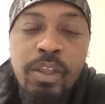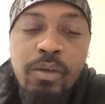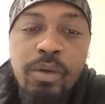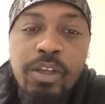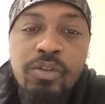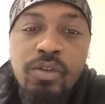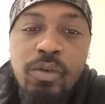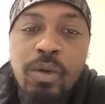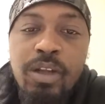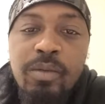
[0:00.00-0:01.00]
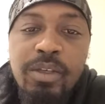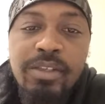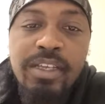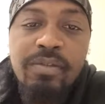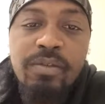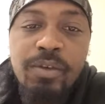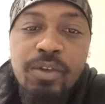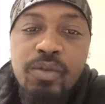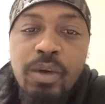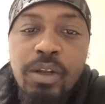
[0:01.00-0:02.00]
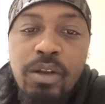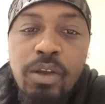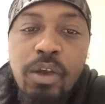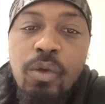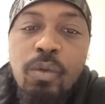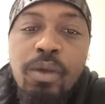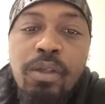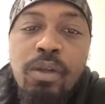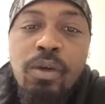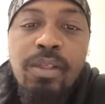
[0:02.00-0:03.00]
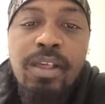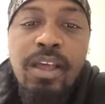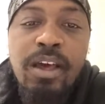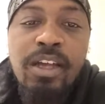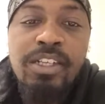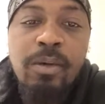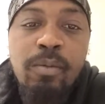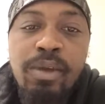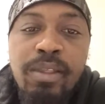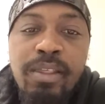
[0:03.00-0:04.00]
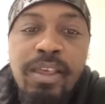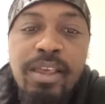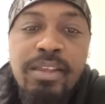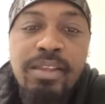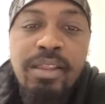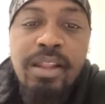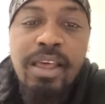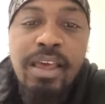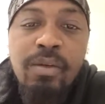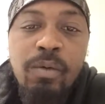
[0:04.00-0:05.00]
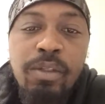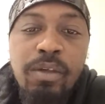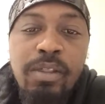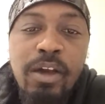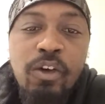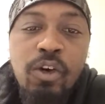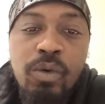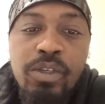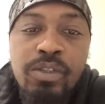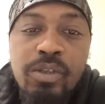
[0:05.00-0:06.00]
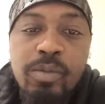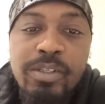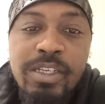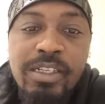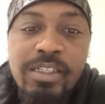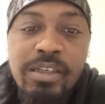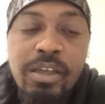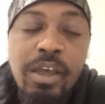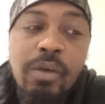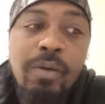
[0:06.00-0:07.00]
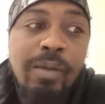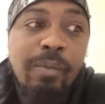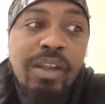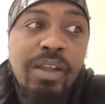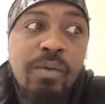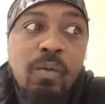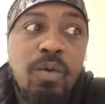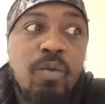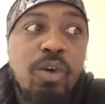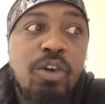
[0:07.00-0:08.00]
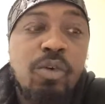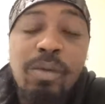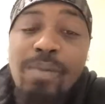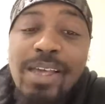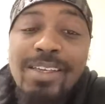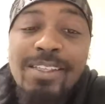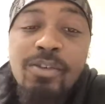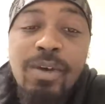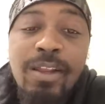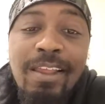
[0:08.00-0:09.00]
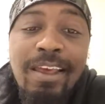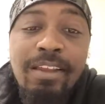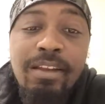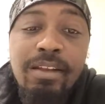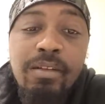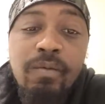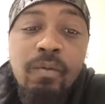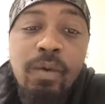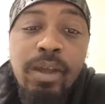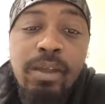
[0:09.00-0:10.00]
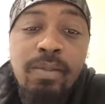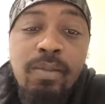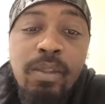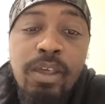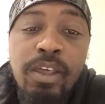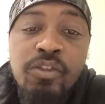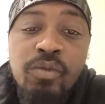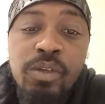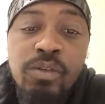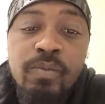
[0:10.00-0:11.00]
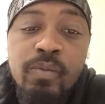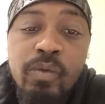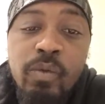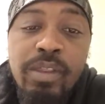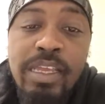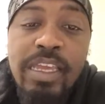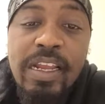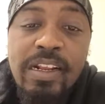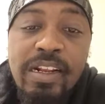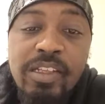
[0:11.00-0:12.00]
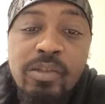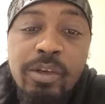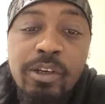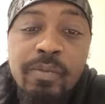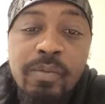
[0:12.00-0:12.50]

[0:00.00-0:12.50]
right? Deuteronomy 7, verse 1. When the Lord thy God shall bring thee into the land whither thou goest to possess it, right? Meaning, when we're going back into our land, right? Israel, where the Canaanites were,